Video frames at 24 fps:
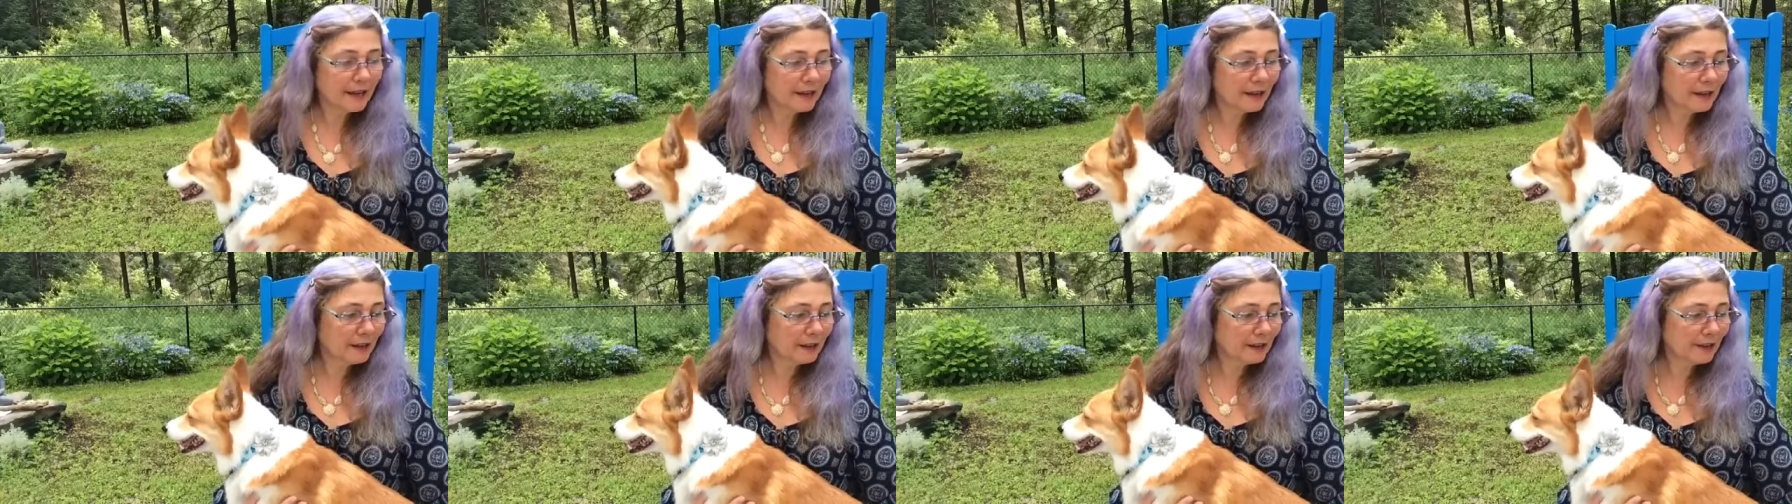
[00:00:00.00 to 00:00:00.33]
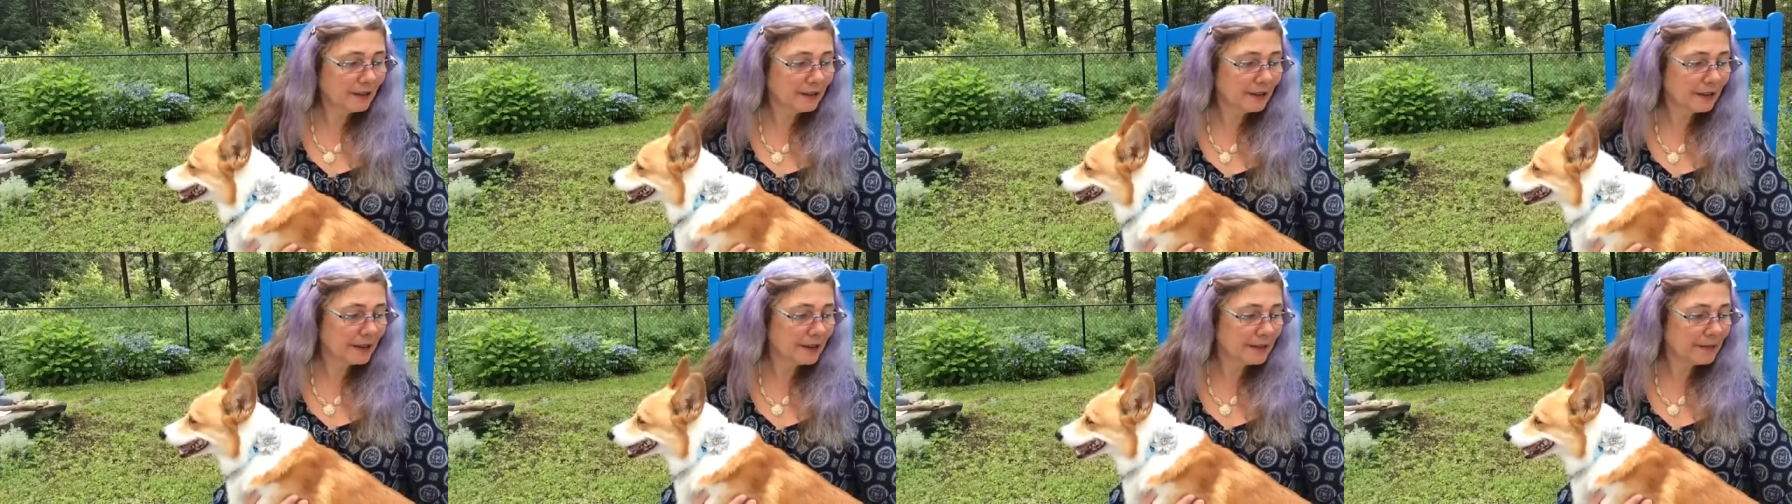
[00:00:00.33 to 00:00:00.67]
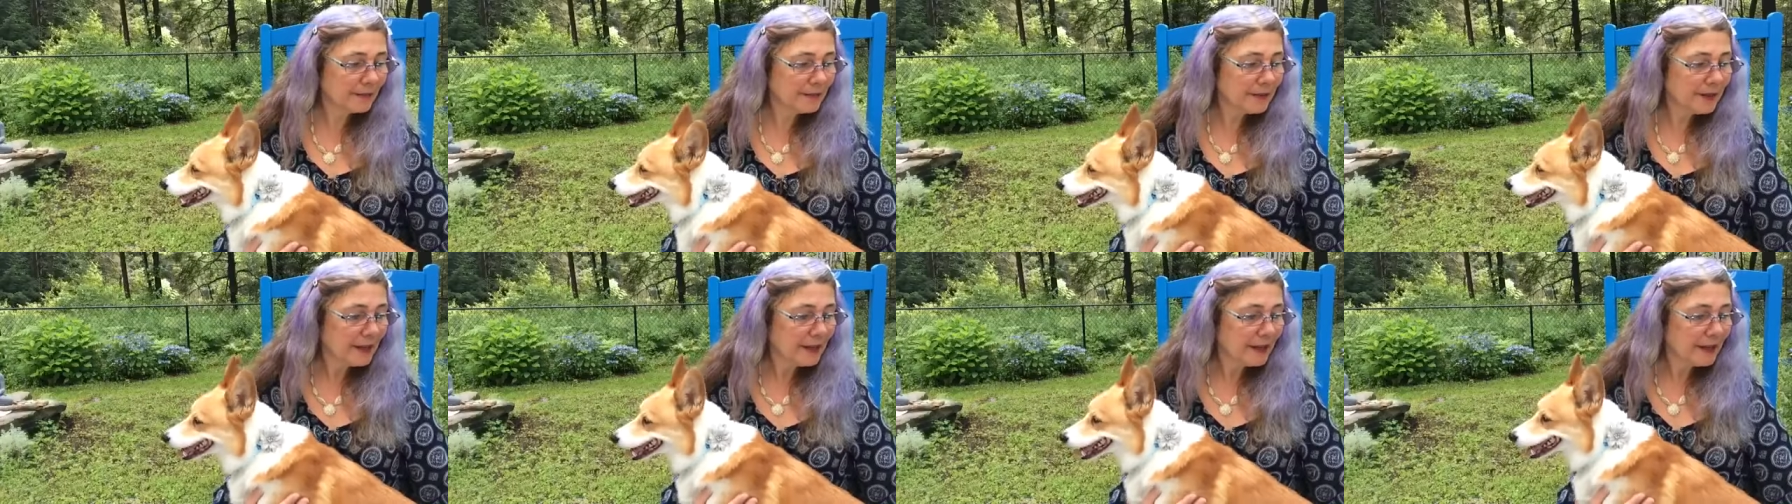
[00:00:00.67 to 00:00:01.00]
clearly
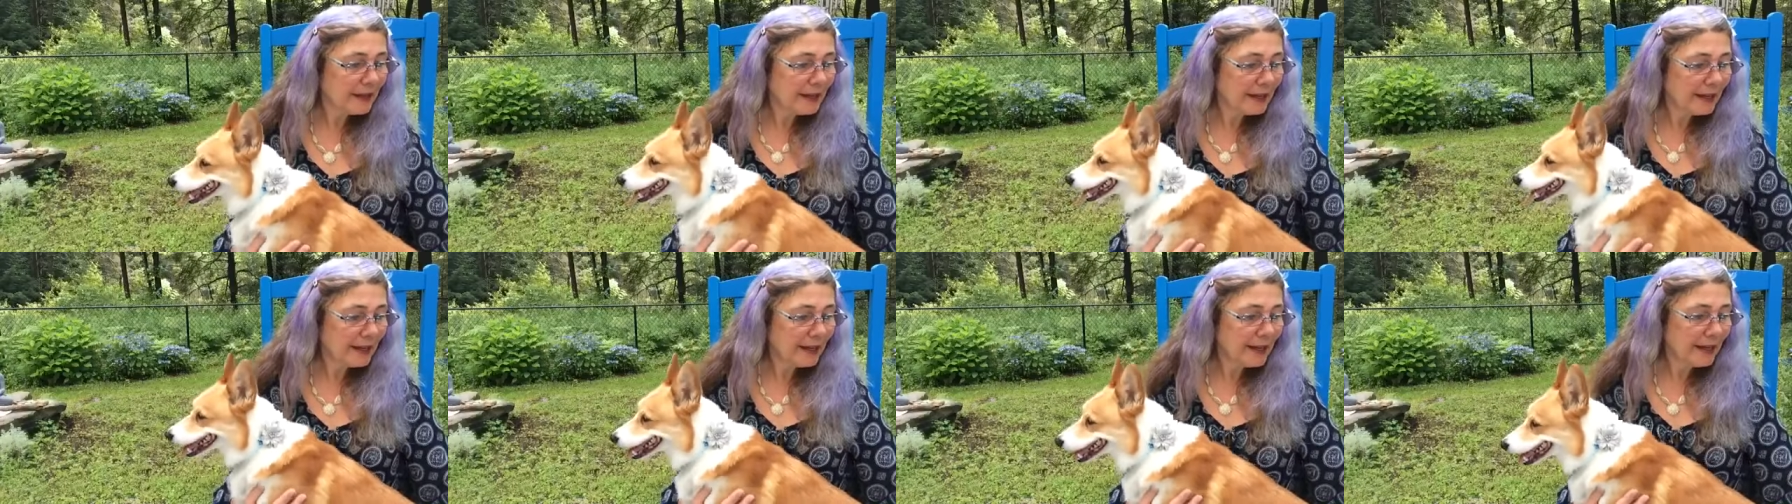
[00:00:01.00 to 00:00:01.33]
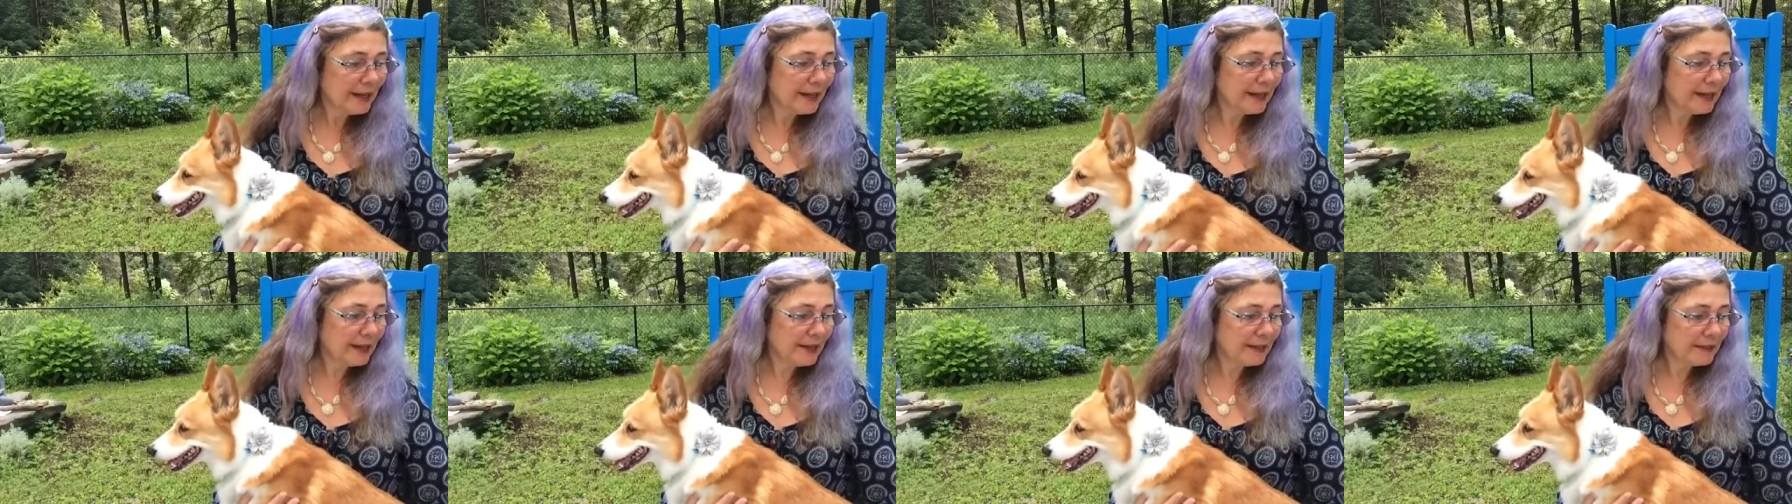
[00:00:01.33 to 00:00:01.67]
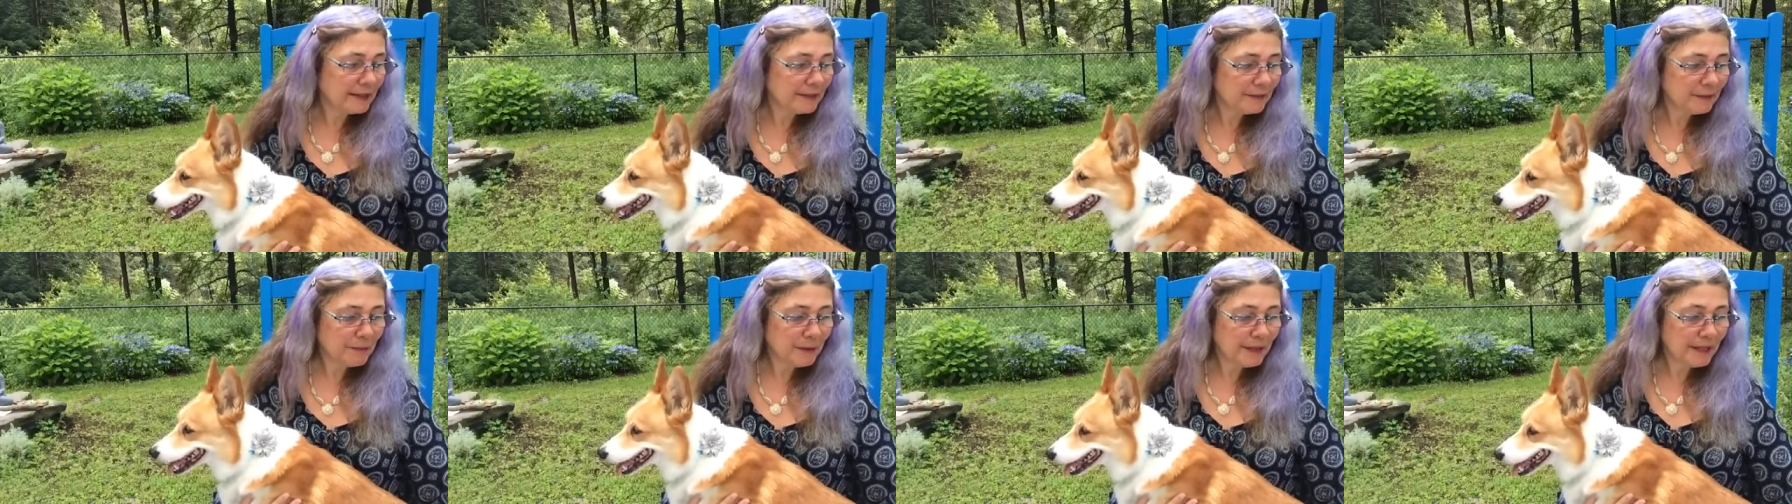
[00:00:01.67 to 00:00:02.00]

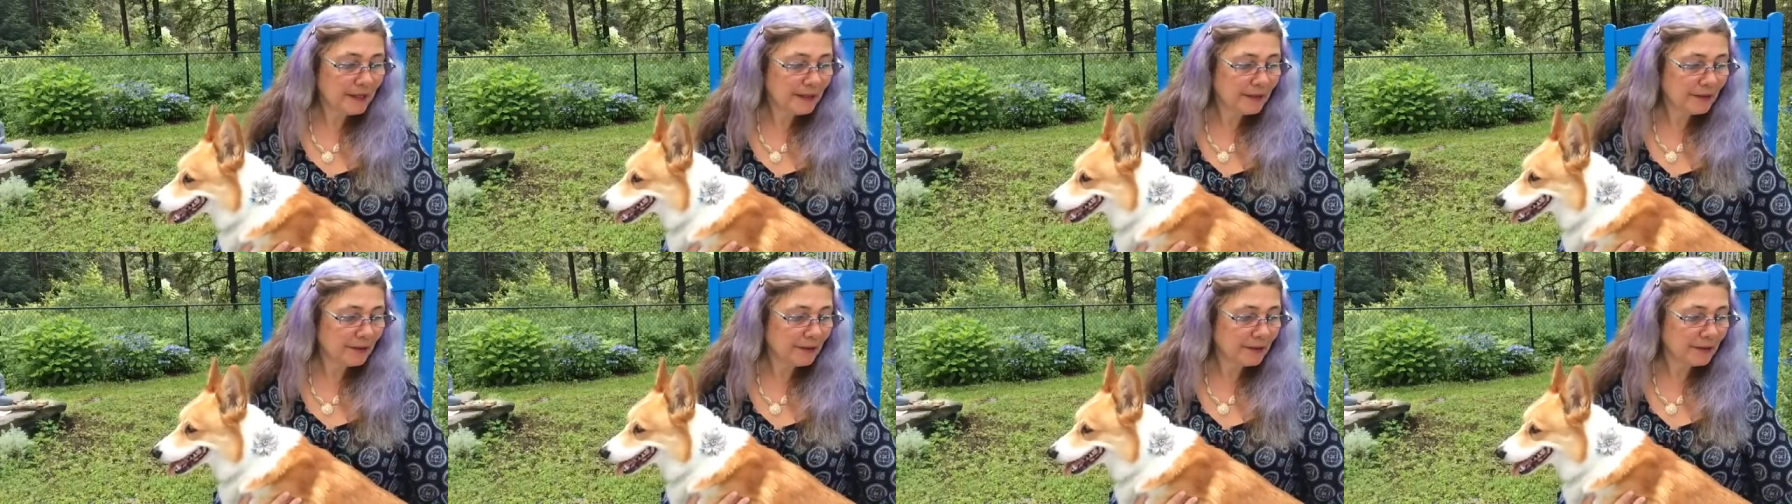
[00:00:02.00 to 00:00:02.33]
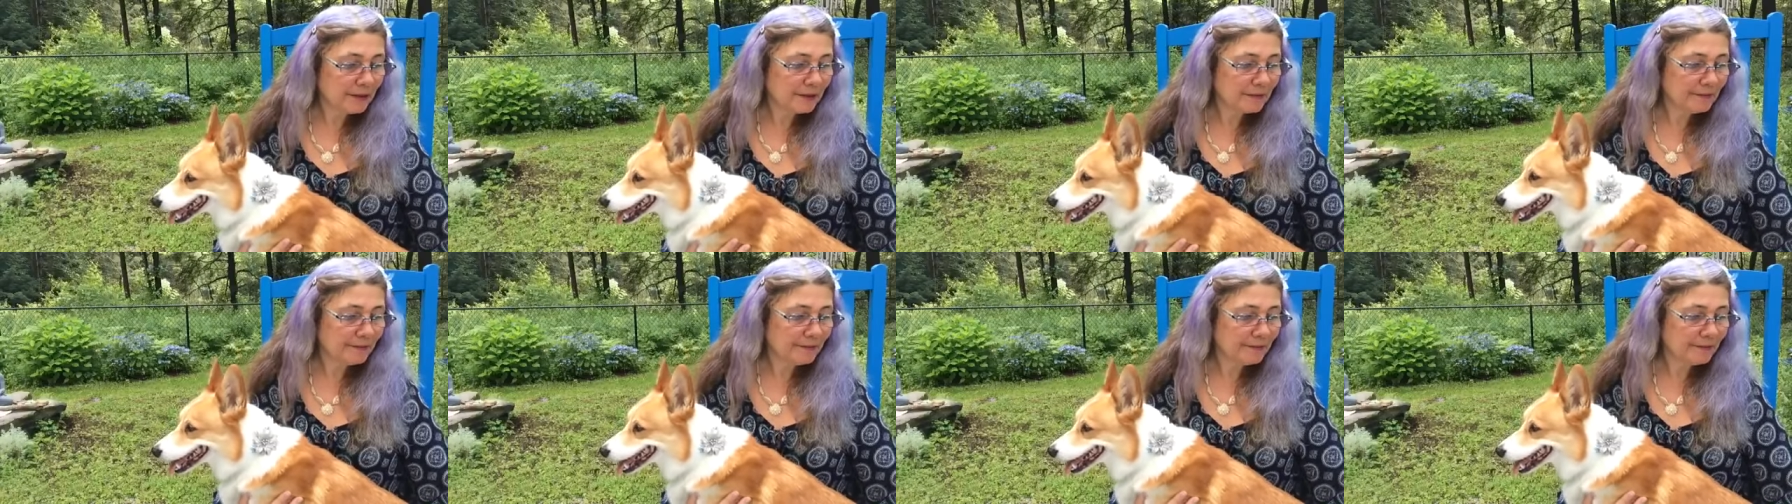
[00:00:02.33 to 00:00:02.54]
and be healed.